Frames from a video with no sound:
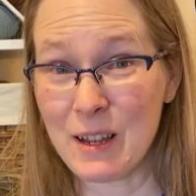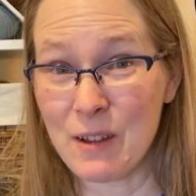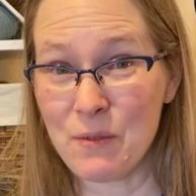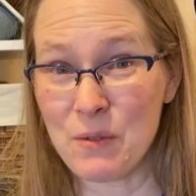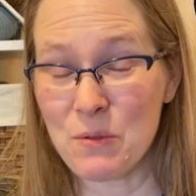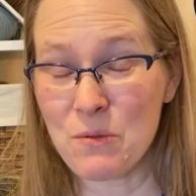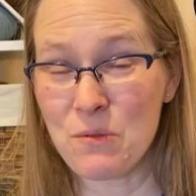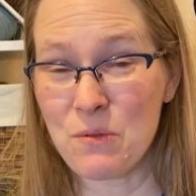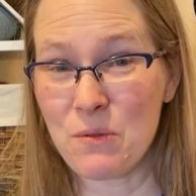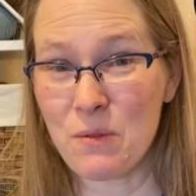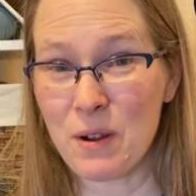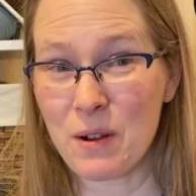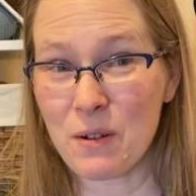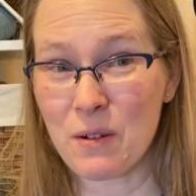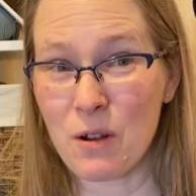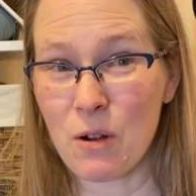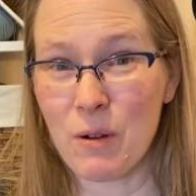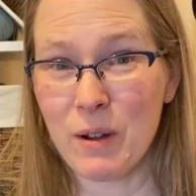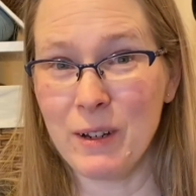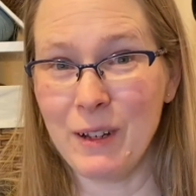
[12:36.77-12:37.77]
If you
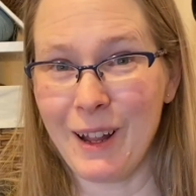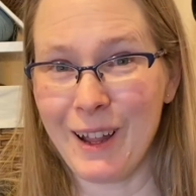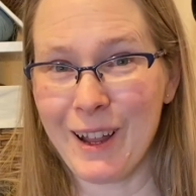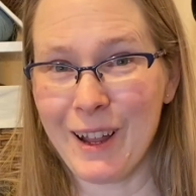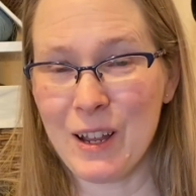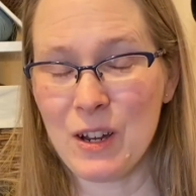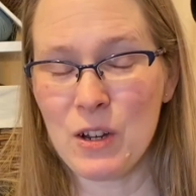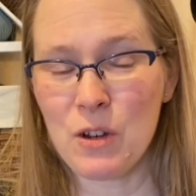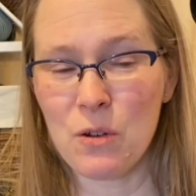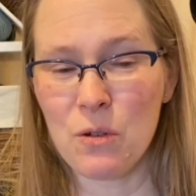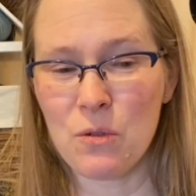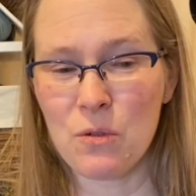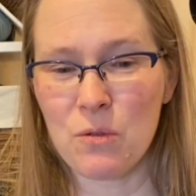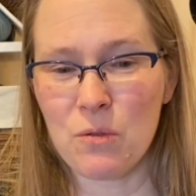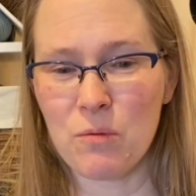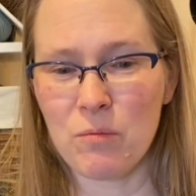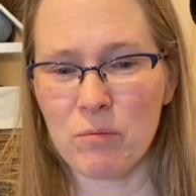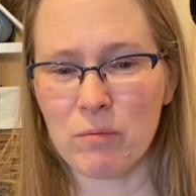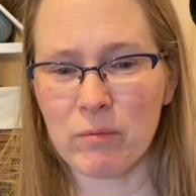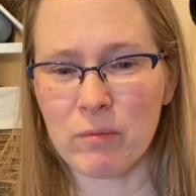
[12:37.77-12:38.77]
go online
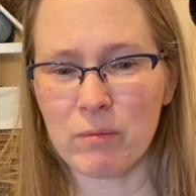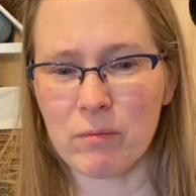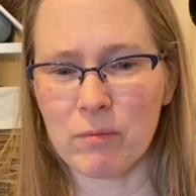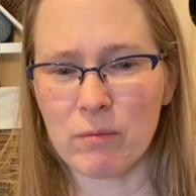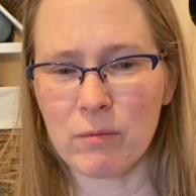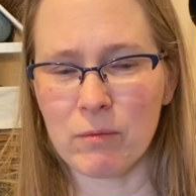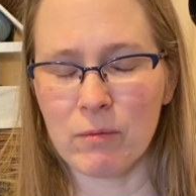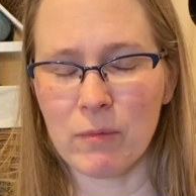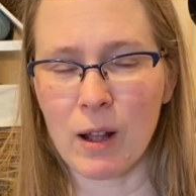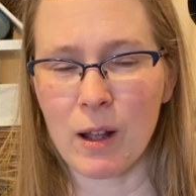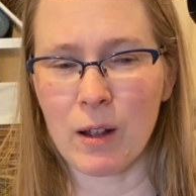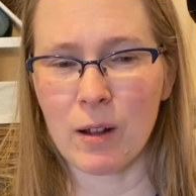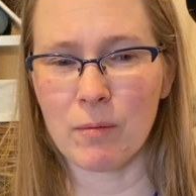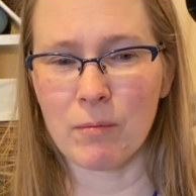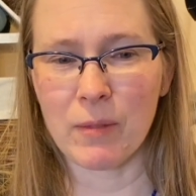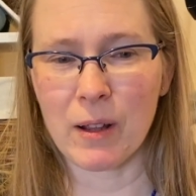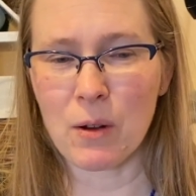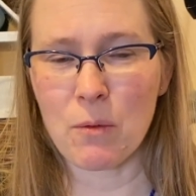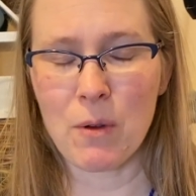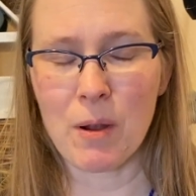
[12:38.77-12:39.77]
to
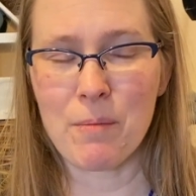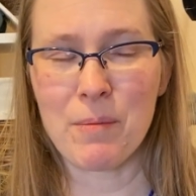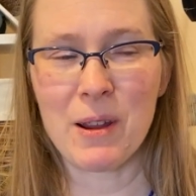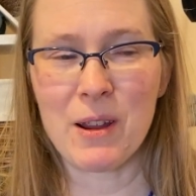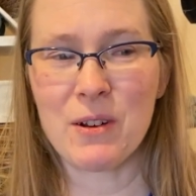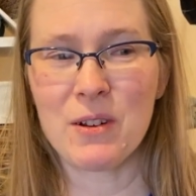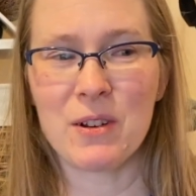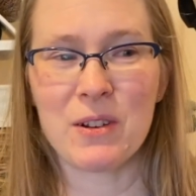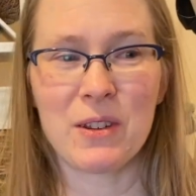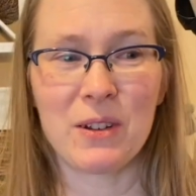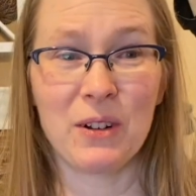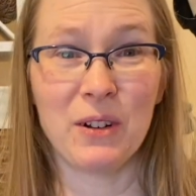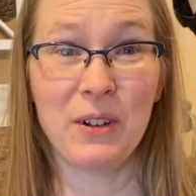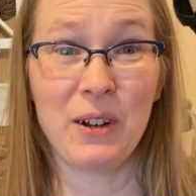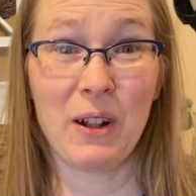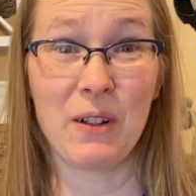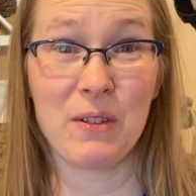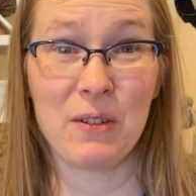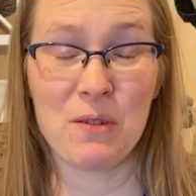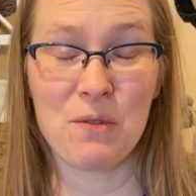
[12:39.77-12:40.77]
web pages that'll
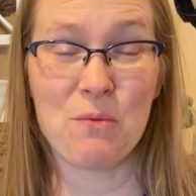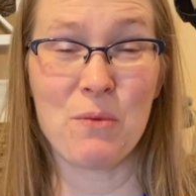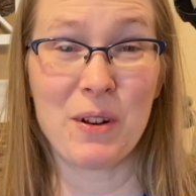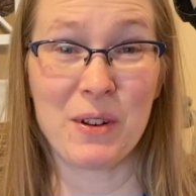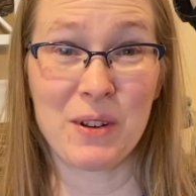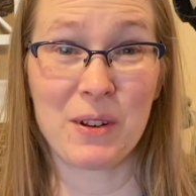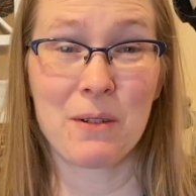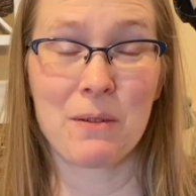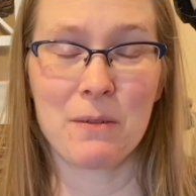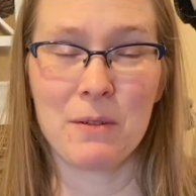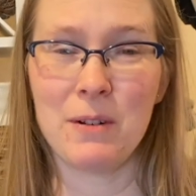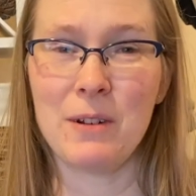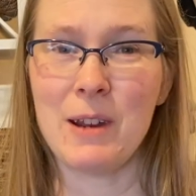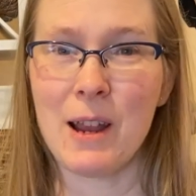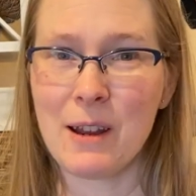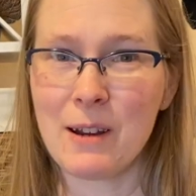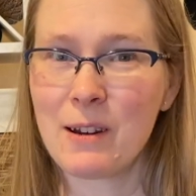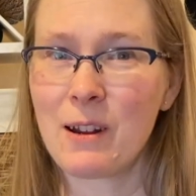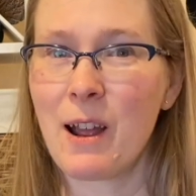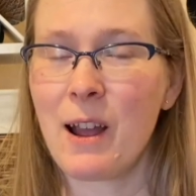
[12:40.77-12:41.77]
tell you what's a good
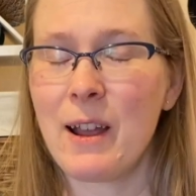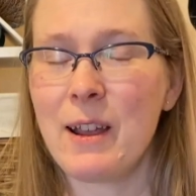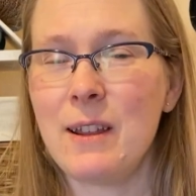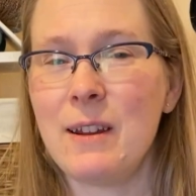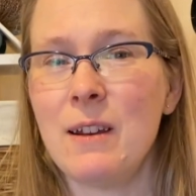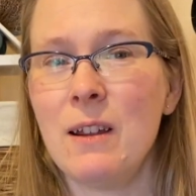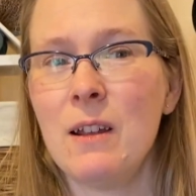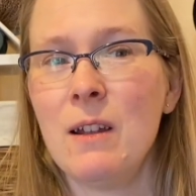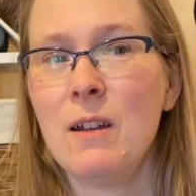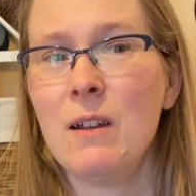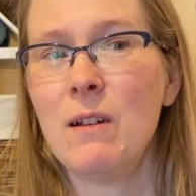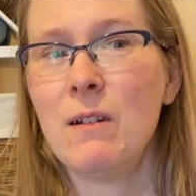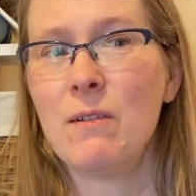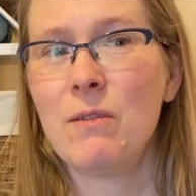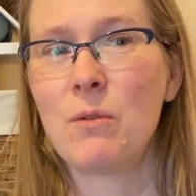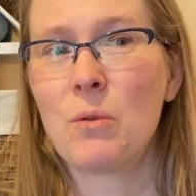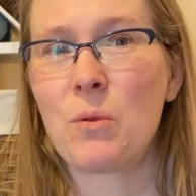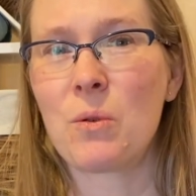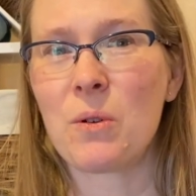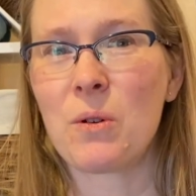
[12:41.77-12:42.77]
desk height
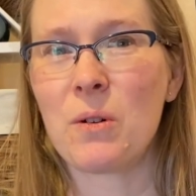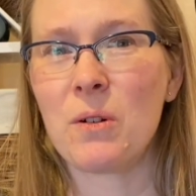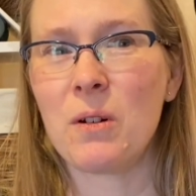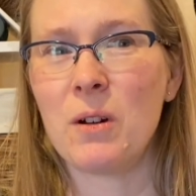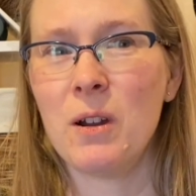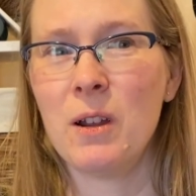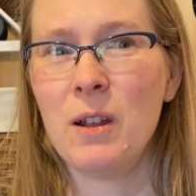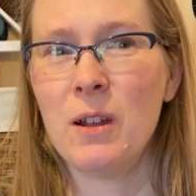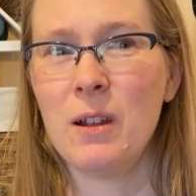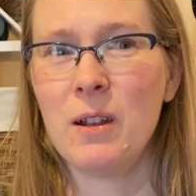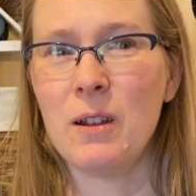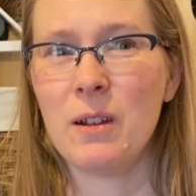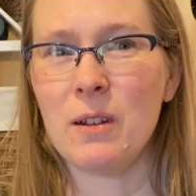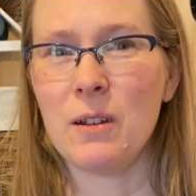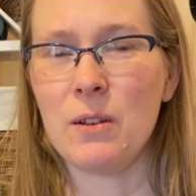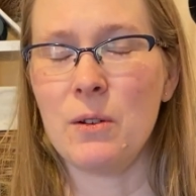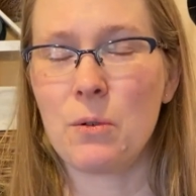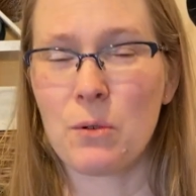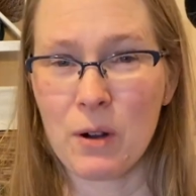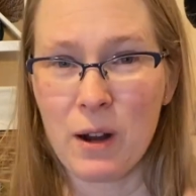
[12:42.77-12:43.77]
for
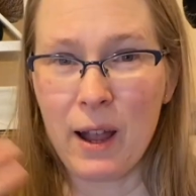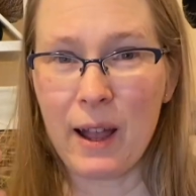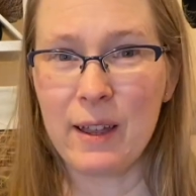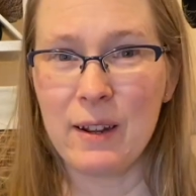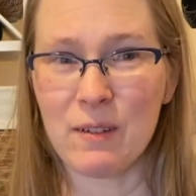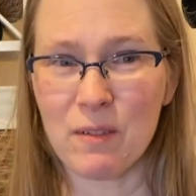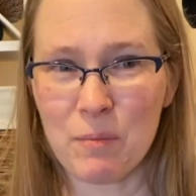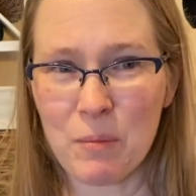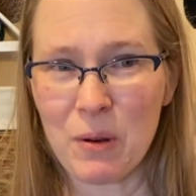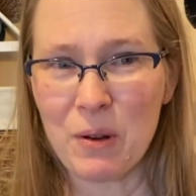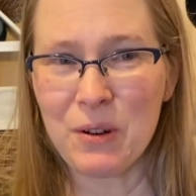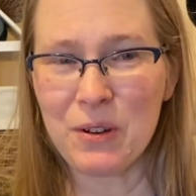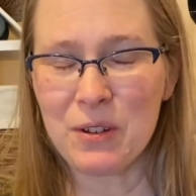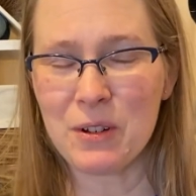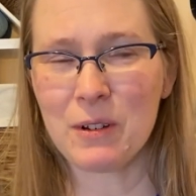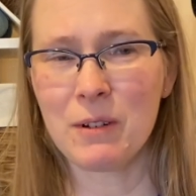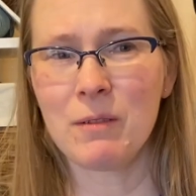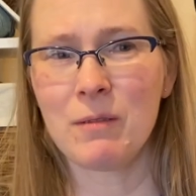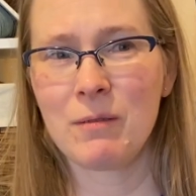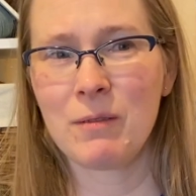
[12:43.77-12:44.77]
your height of
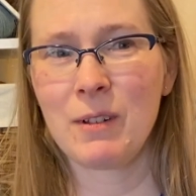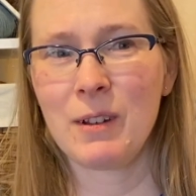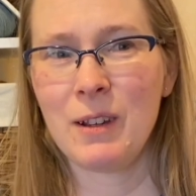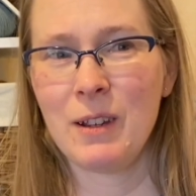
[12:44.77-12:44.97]
person,